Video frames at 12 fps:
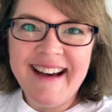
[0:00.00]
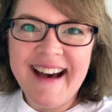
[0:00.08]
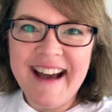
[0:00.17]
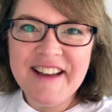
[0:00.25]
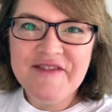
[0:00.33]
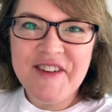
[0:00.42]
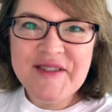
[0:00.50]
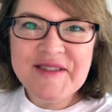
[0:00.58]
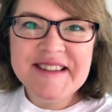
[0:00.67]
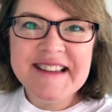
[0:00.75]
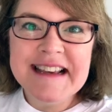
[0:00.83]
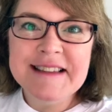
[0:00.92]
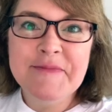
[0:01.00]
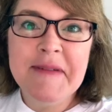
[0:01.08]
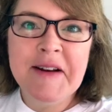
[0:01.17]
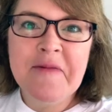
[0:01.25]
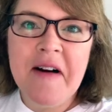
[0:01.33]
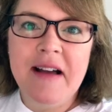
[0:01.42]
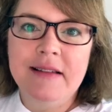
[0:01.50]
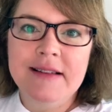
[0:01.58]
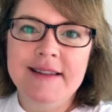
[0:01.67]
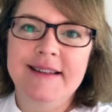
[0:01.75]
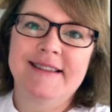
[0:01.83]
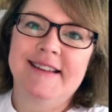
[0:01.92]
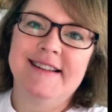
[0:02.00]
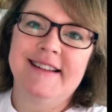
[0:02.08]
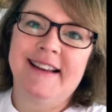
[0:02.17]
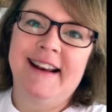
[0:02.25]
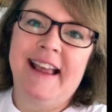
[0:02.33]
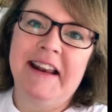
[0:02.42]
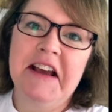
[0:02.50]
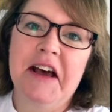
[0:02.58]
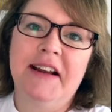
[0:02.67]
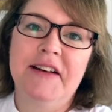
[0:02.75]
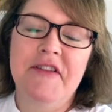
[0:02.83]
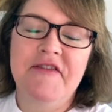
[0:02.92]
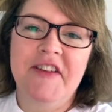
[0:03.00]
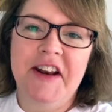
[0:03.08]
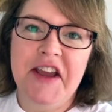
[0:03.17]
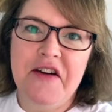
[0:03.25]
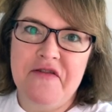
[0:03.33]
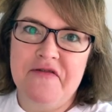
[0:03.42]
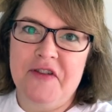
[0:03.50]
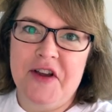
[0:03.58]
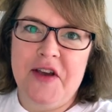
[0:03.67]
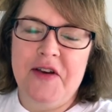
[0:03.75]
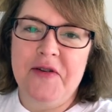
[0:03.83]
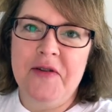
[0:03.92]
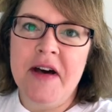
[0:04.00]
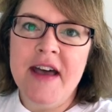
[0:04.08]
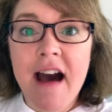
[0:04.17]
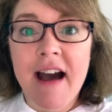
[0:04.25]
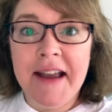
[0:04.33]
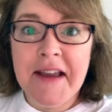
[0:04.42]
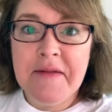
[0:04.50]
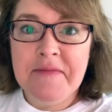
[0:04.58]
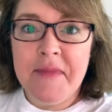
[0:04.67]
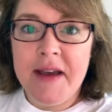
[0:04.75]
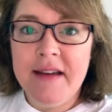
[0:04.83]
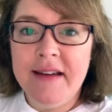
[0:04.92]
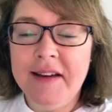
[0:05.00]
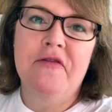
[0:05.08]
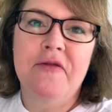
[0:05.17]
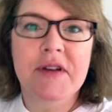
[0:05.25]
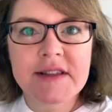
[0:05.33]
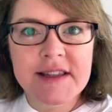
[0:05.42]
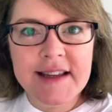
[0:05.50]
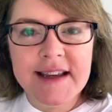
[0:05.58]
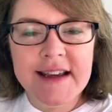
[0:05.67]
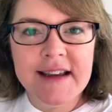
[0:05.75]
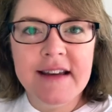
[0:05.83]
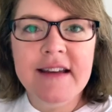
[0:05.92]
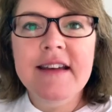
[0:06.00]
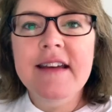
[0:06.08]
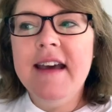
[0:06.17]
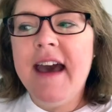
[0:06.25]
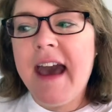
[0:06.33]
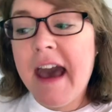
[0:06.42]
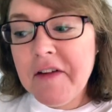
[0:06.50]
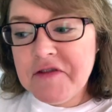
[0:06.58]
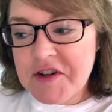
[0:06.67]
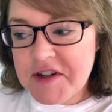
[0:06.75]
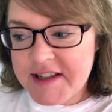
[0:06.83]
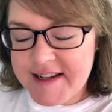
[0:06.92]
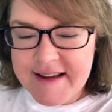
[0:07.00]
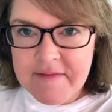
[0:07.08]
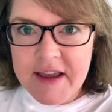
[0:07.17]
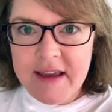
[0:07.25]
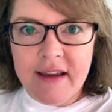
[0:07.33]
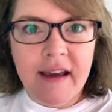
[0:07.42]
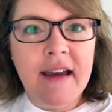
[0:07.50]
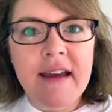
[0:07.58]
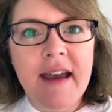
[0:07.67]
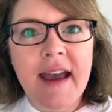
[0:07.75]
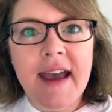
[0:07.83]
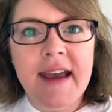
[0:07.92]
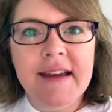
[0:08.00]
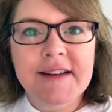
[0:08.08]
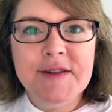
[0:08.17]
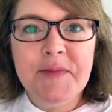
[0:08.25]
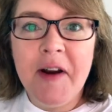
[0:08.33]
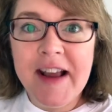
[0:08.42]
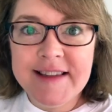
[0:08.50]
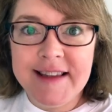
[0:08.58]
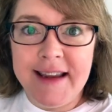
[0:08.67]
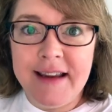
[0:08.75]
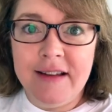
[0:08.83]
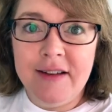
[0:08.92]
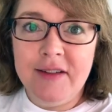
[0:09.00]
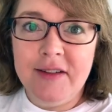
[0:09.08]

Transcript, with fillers: Hi folks, it's been a while since I did any kind of a video for you. I am rinsing after steaming and pressing